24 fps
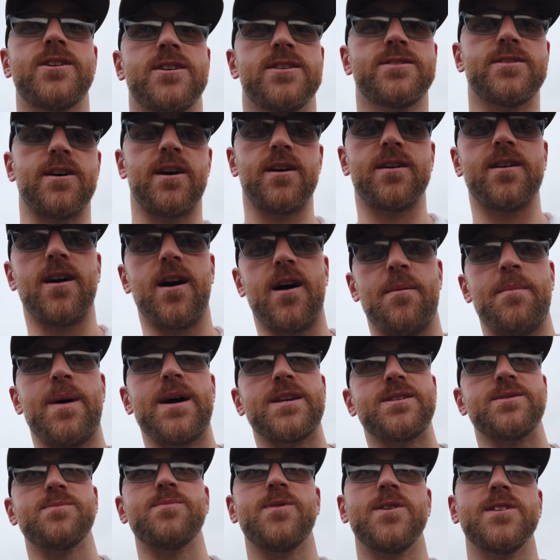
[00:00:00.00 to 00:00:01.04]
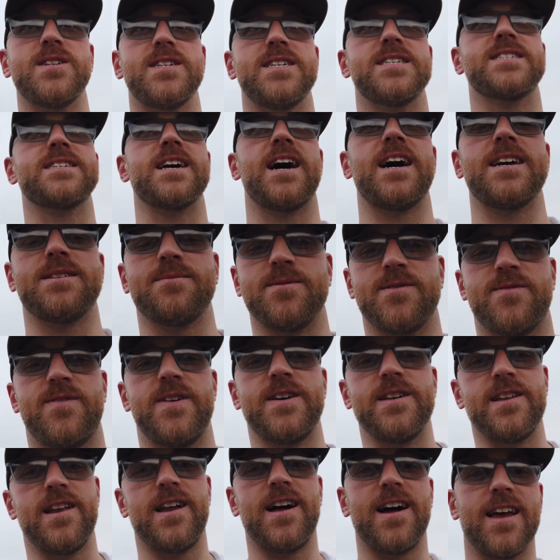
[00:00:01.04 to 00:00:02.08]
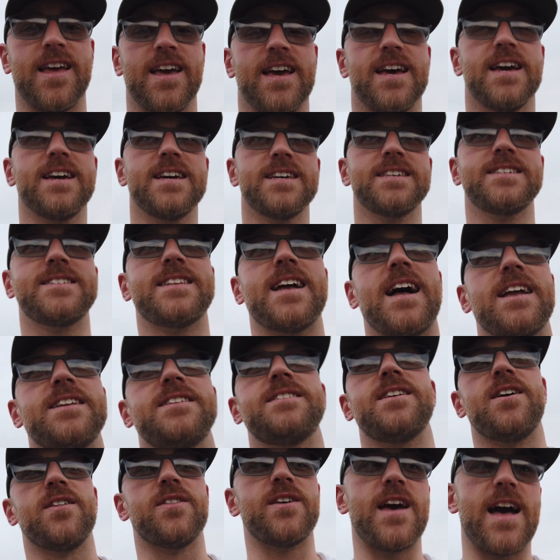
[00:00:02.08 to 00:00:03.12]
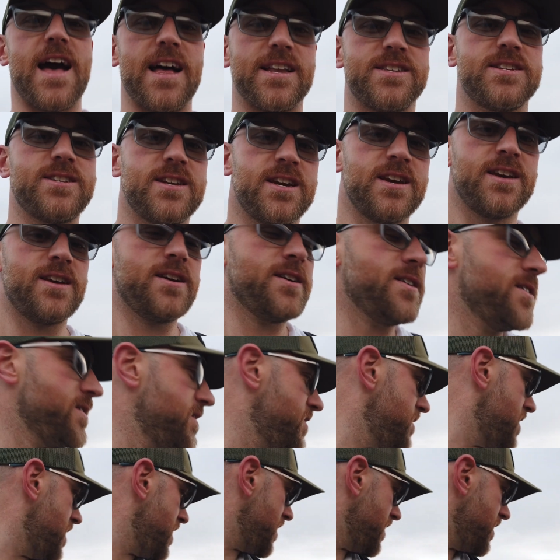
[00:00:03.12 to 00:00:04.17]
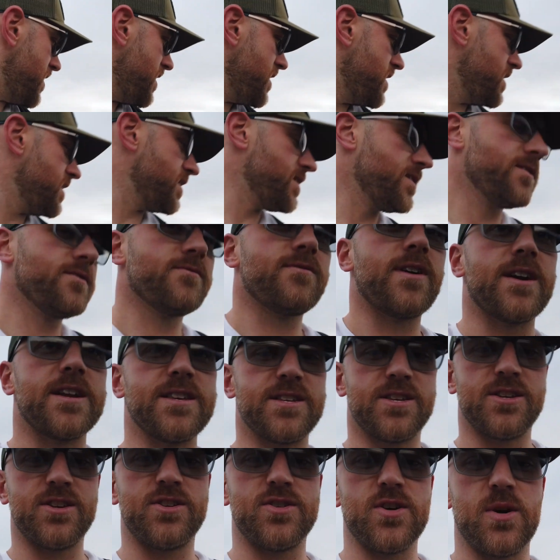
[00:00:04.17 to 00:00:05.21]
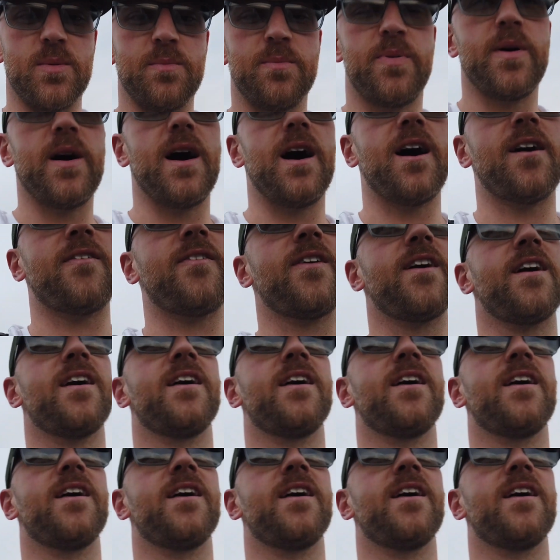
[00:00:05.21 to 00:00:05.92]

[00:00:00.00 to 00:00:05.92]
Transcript: So I can't imagine what these guys must feel like, standing on the edge, ready to jump off.